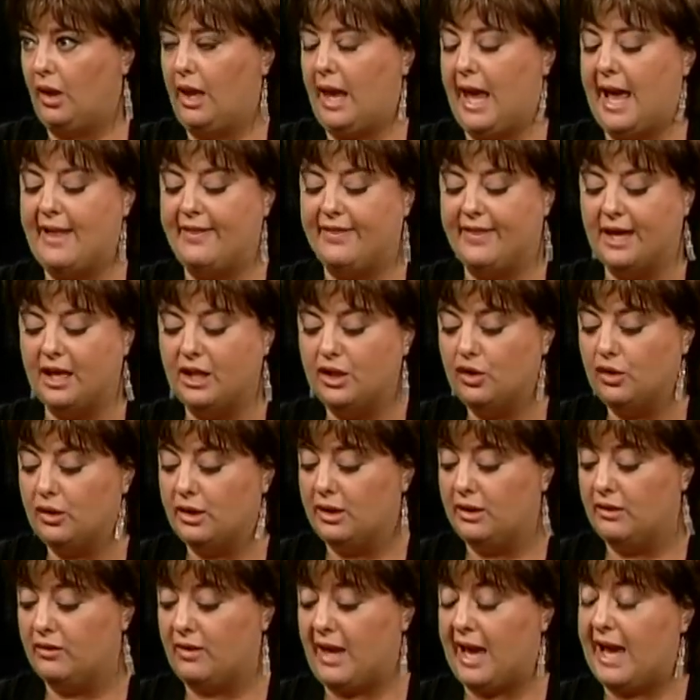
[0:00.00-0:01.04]
And then there
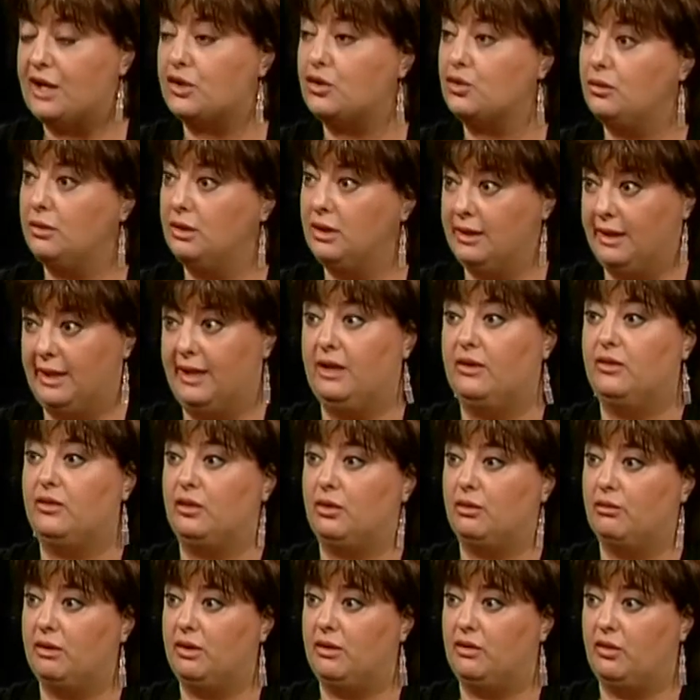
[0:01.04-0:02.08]
is actual
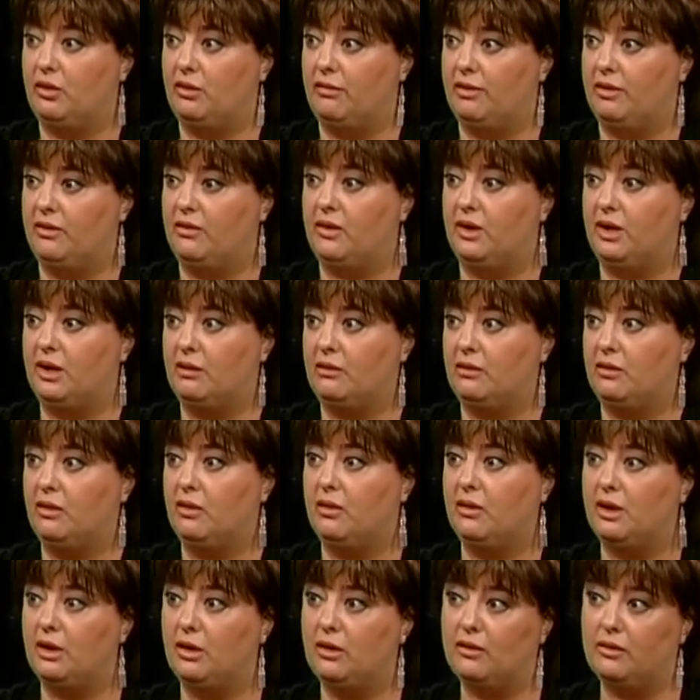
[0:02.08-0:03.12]
laser resurfacing. So
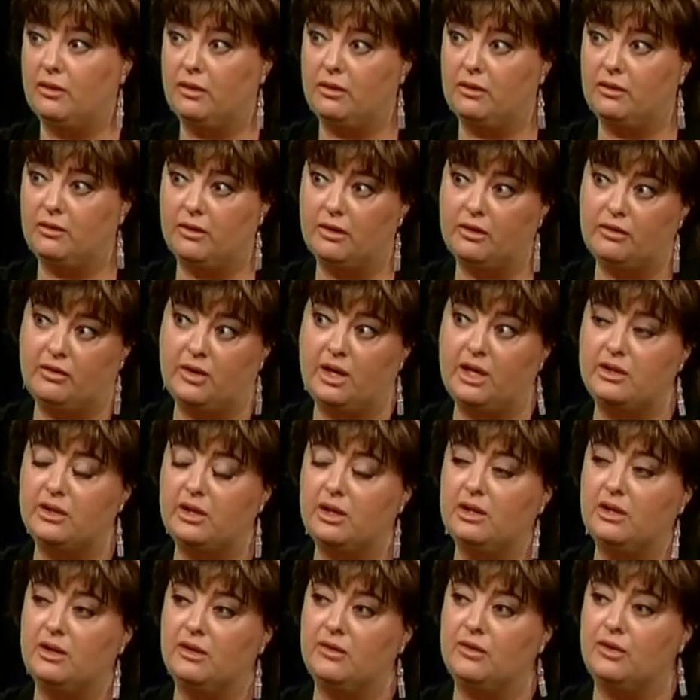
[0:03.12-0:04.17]
the
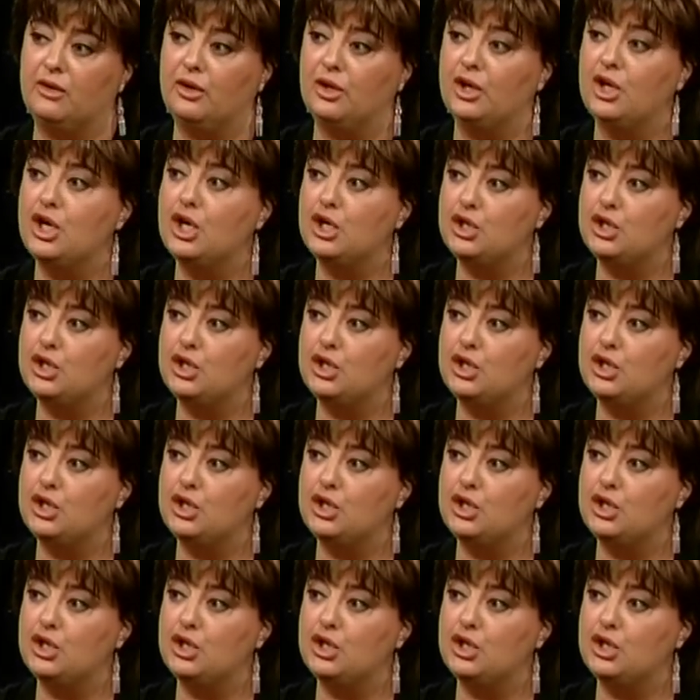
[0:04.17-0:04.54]
Cyton is a